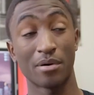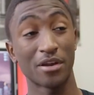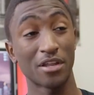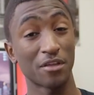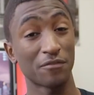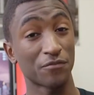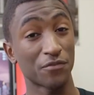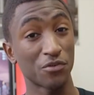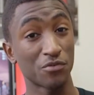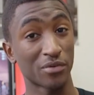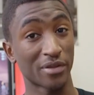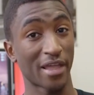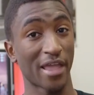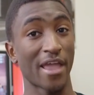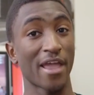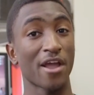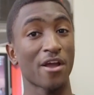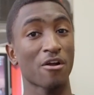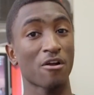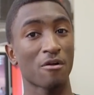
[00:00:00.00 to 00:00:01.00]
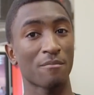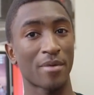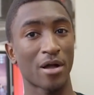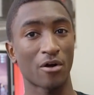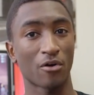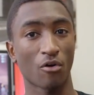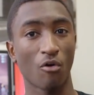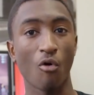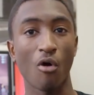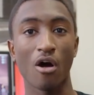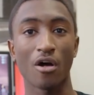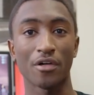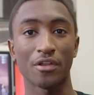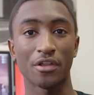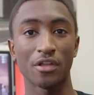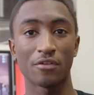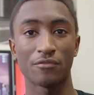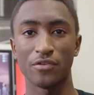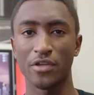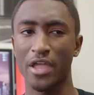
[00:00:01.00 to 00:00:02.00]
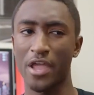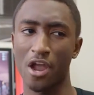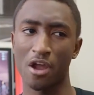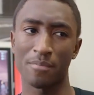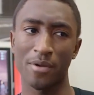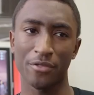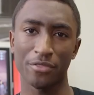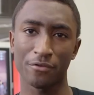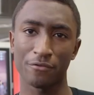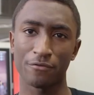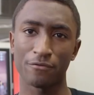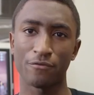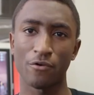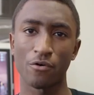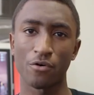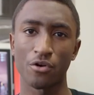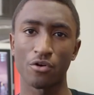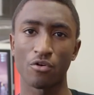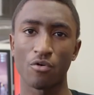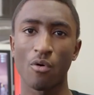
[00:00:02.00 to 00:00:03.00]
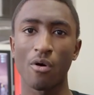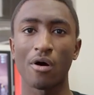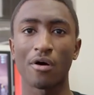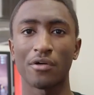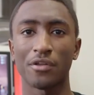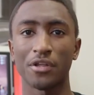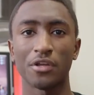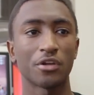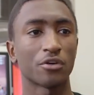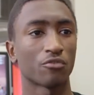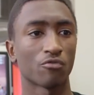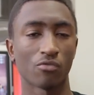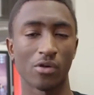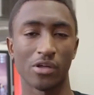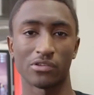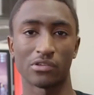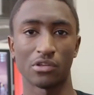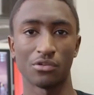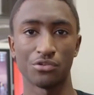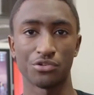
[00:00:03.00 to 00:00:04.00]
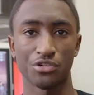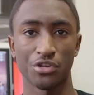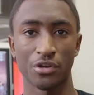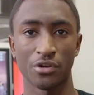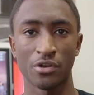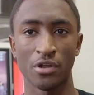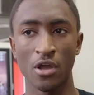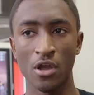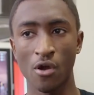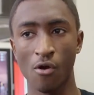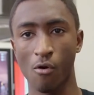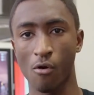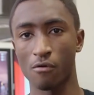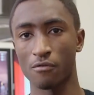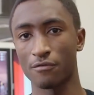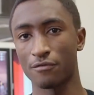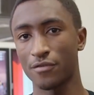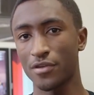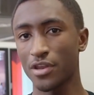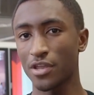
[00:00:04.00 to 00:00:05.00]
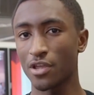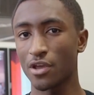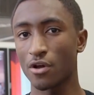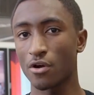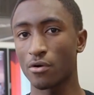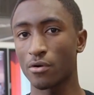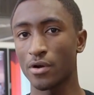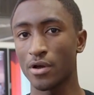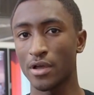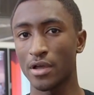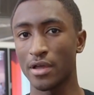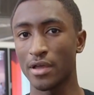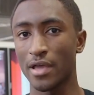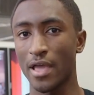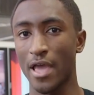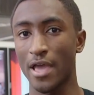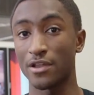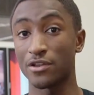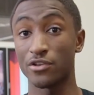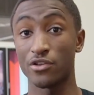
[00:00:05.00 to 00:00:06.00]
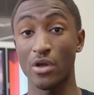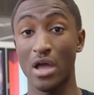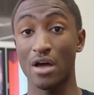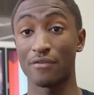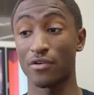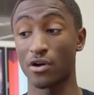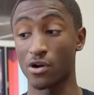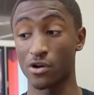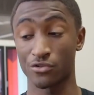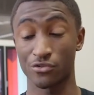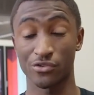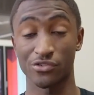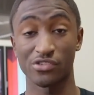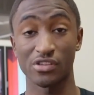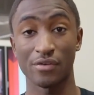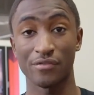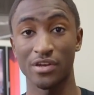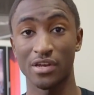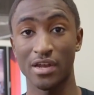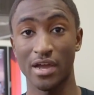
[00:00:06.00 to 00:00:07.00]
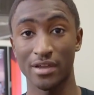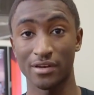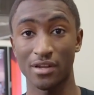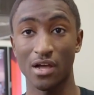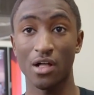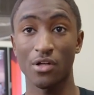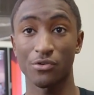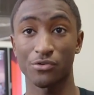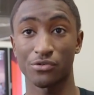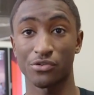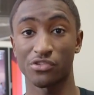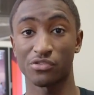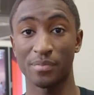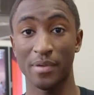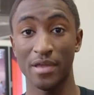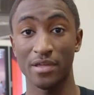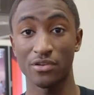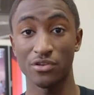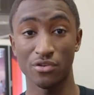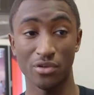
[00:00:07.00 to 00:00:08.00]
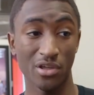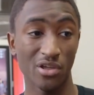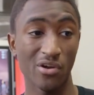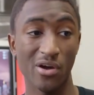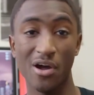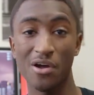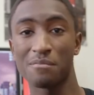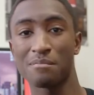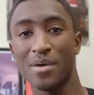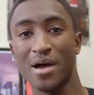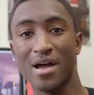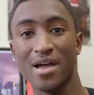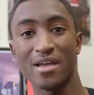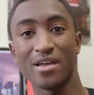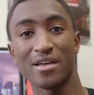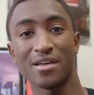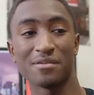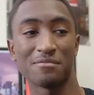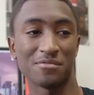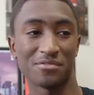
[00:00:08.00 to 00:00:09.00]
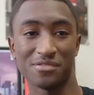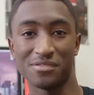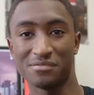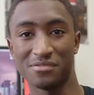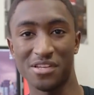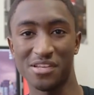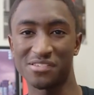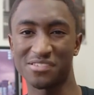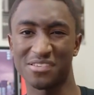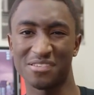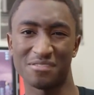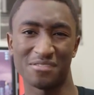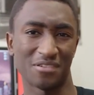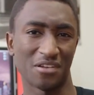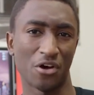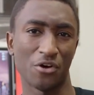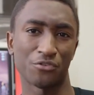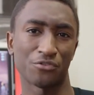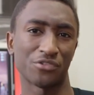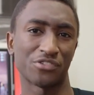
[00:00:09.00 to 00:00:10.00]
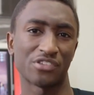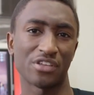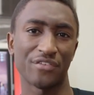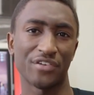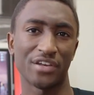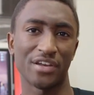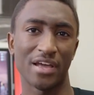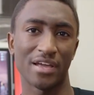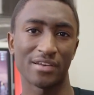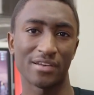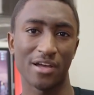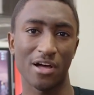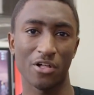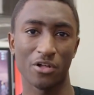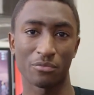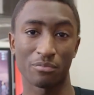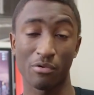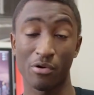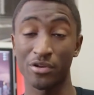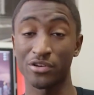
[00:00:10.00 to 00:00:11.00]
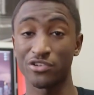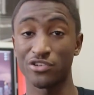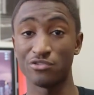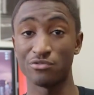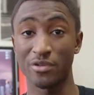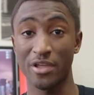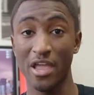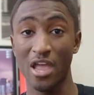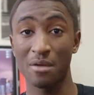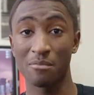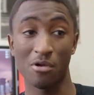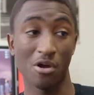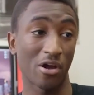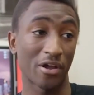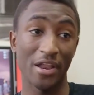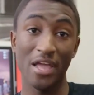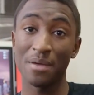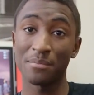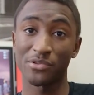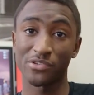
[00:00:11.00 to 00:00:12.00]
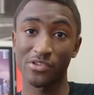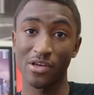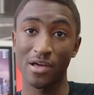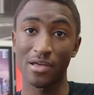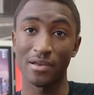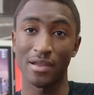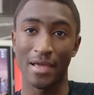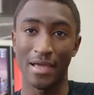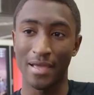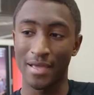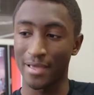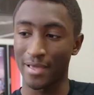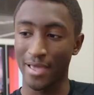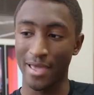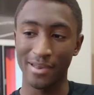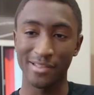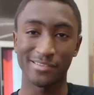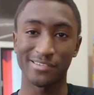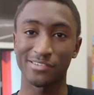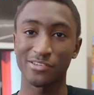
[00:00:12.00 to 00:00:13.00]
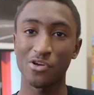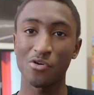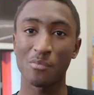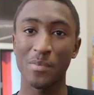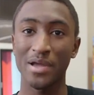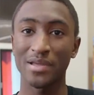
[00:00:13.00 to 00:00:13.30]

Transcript: But if you care about quality, if you care about the photo quality or resolution or video, and you have $179 to spend, you can go out and buy a decent $179 point-and-shoot camera on Amazon, and it still